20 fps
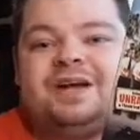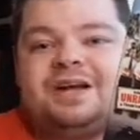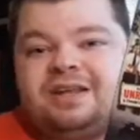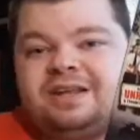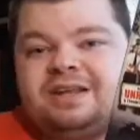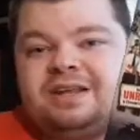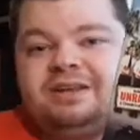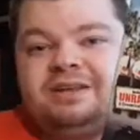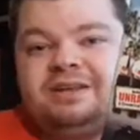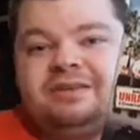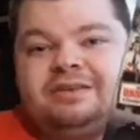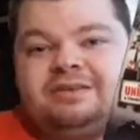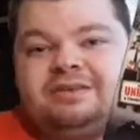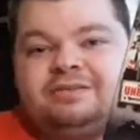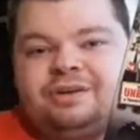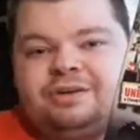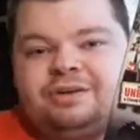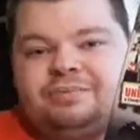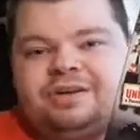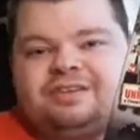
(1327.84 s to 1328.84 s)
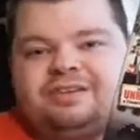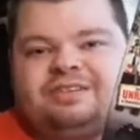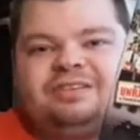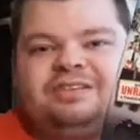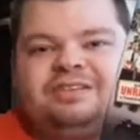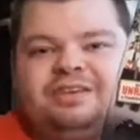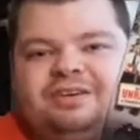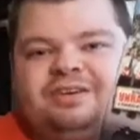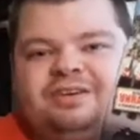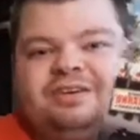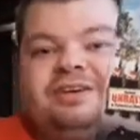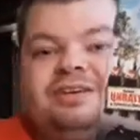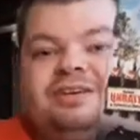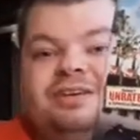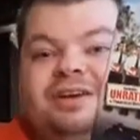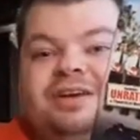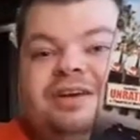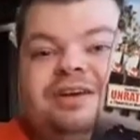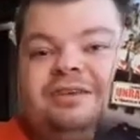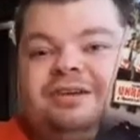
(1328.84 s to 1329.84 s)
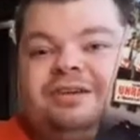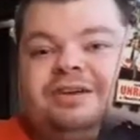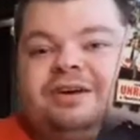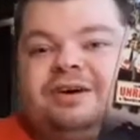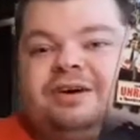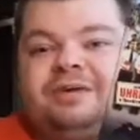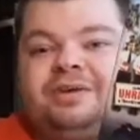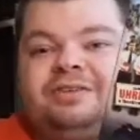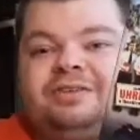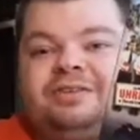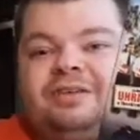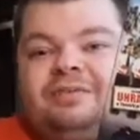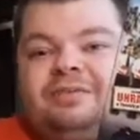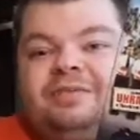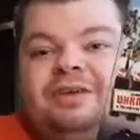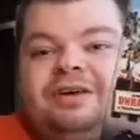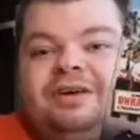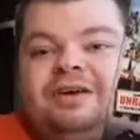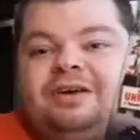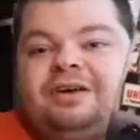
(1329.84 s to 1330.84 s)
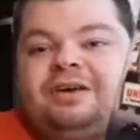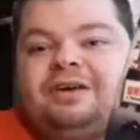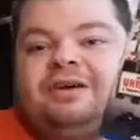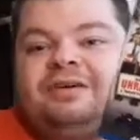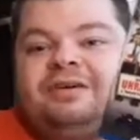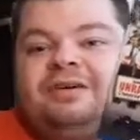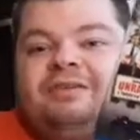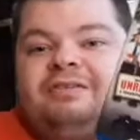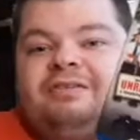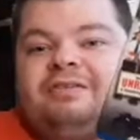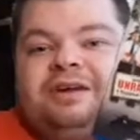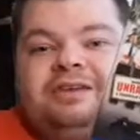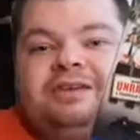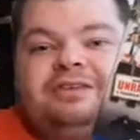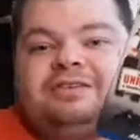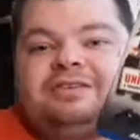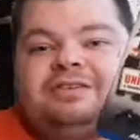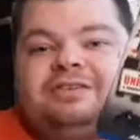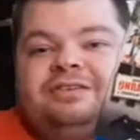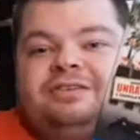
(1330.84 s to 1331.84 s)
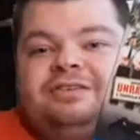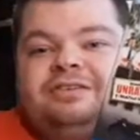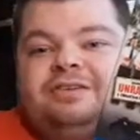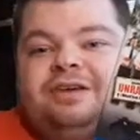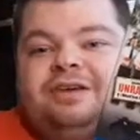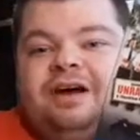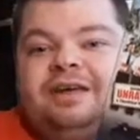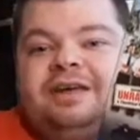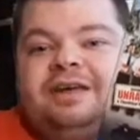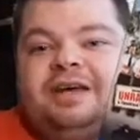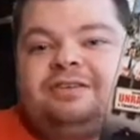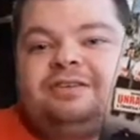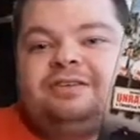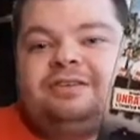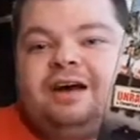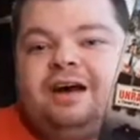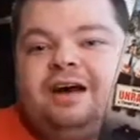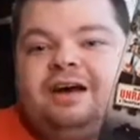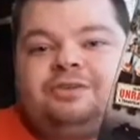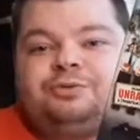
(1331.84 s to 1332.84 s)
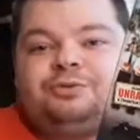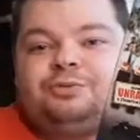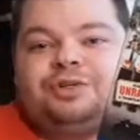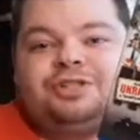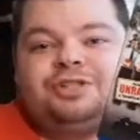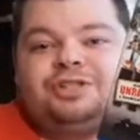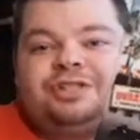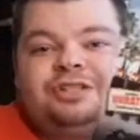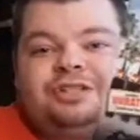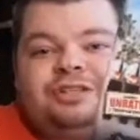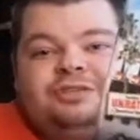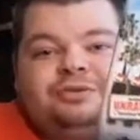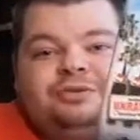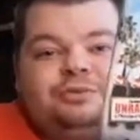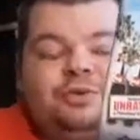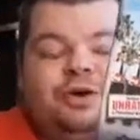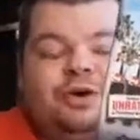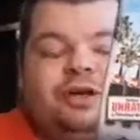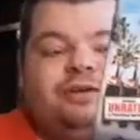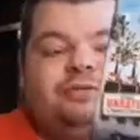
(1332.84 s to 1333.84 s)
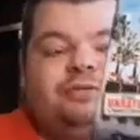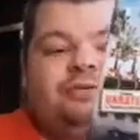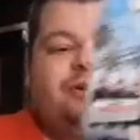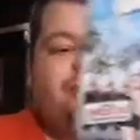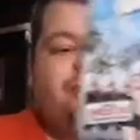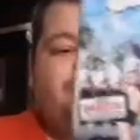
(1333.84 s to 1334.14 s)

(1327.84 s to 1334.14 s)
he's going to be a sinner, and, he's, it's just against God's wishes or whatever,